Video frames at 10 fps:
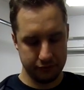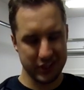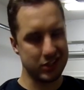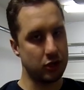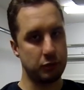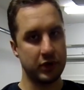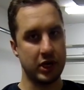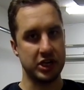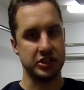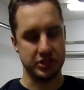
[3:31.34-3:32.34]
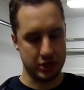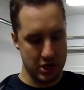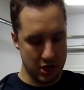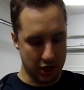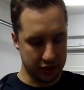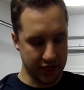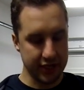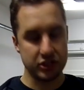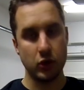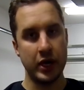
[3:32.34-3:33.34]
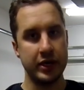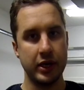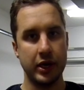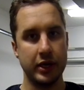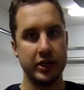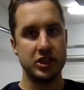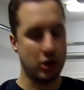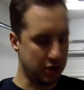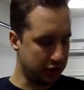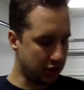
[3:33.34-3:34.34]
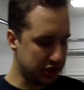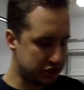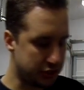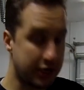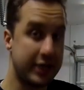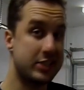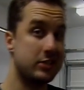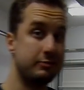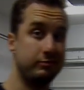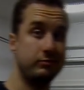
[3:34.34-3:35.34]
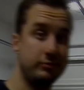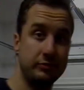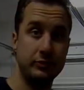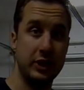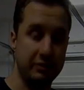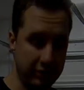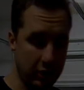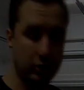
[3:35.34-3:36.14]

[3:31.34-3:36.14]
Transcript: Just little precautions. Other than that, let's go ahead and get started on the clutch so you guys can figure